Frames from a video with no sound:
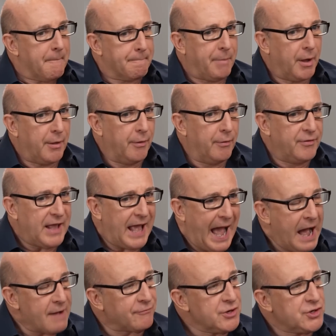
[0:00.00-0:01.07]
But the
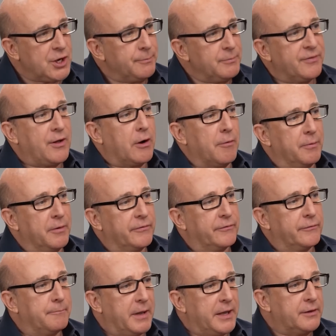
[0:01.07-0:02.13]
average
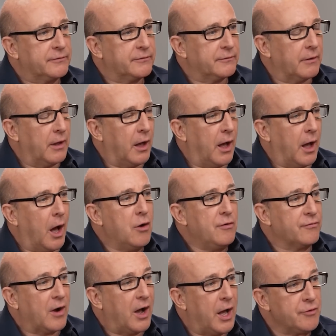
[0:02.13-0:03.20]
hypnotherapist makes
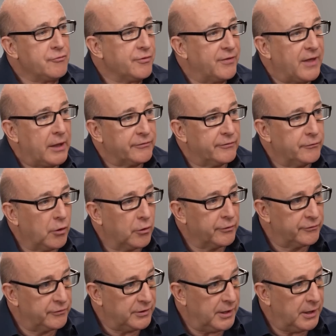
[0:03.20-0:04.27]
over
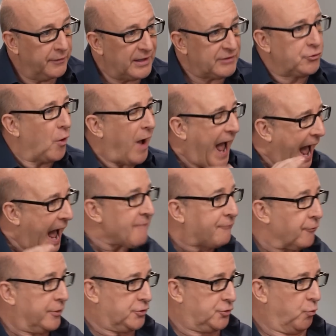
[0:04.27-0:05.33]
$100,000 a year. That's your
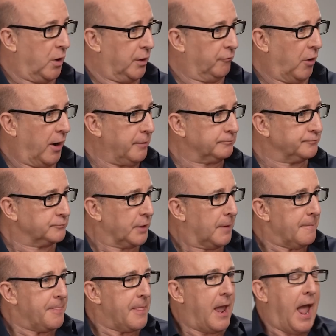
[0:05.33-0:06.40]
average one, right?
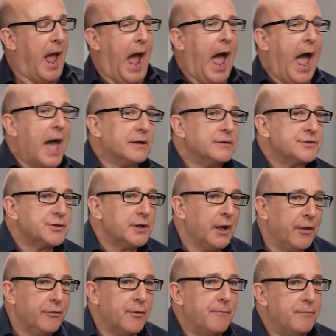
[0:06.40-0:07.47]
And
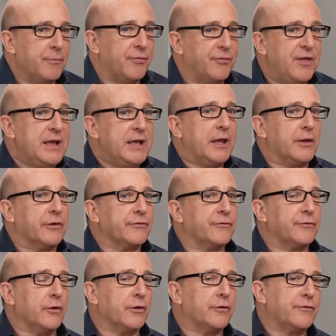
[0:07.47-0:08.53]
the thing
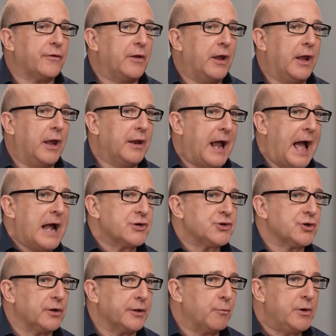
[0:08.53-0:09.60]
is that it
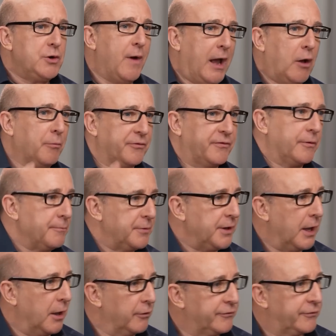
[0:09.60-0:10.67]
actually, when you help
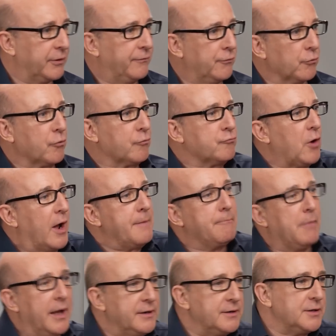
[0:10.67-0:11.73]
somebody else, if you're a
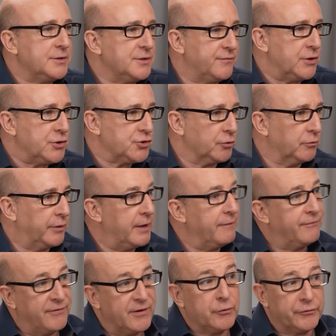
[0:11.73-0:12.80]
right-minded individual, it
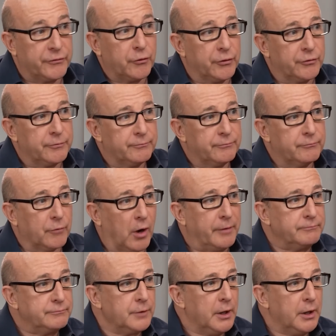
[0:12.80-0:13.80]
feels good, right?